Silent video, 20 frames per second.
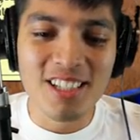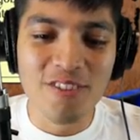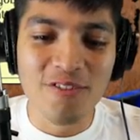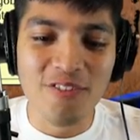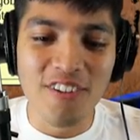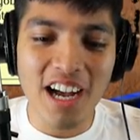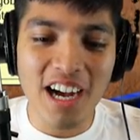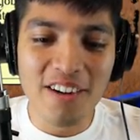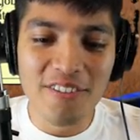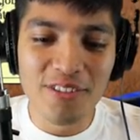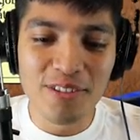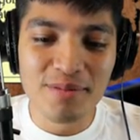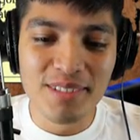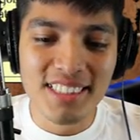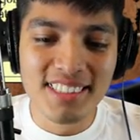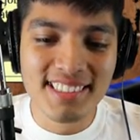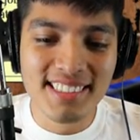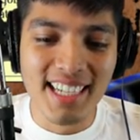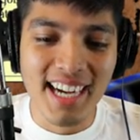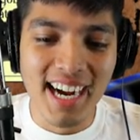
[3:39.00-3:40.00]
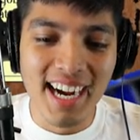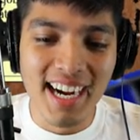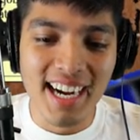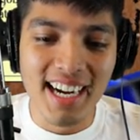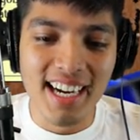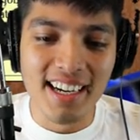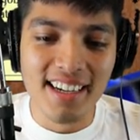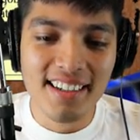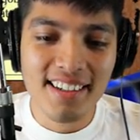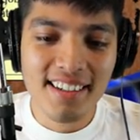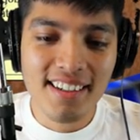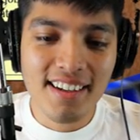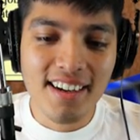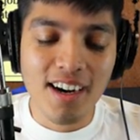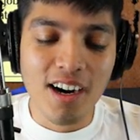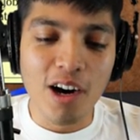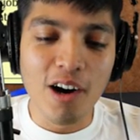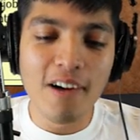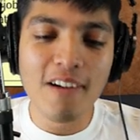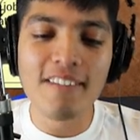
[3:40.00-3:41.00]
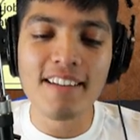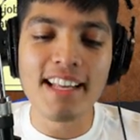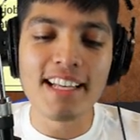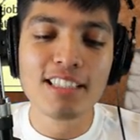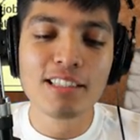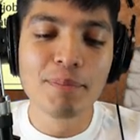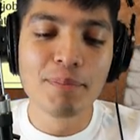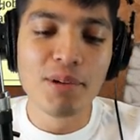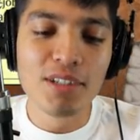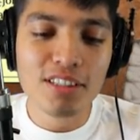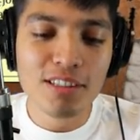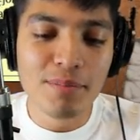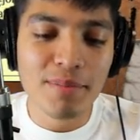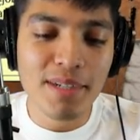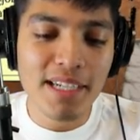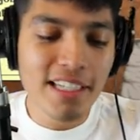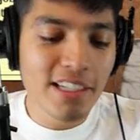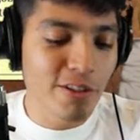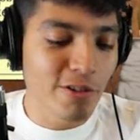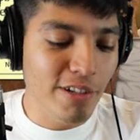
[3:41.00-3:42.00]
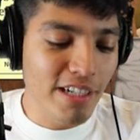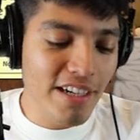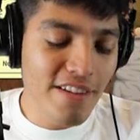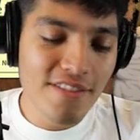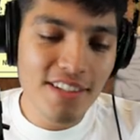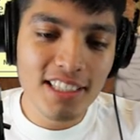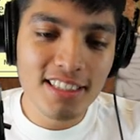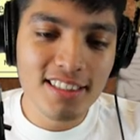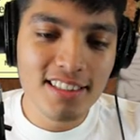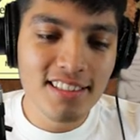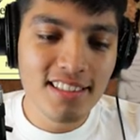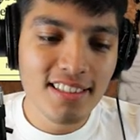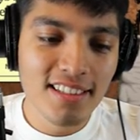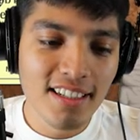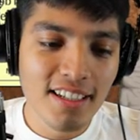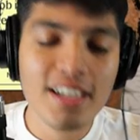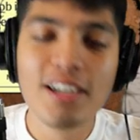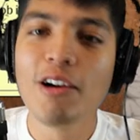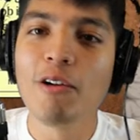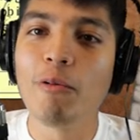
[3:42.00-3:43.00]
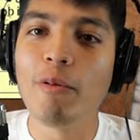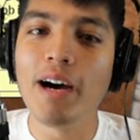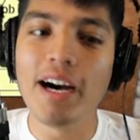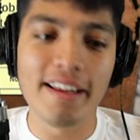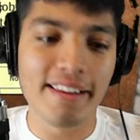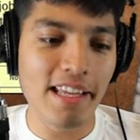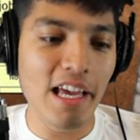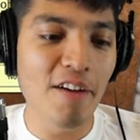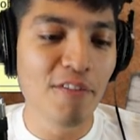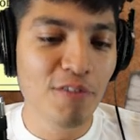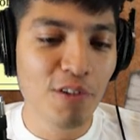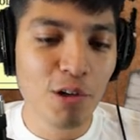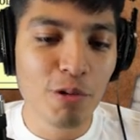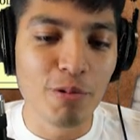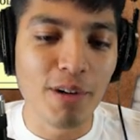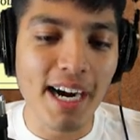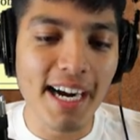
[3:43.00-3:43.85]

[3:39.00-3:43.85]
just fell from the sky. Oh, that's supposed to be Grievous. Wow, that flew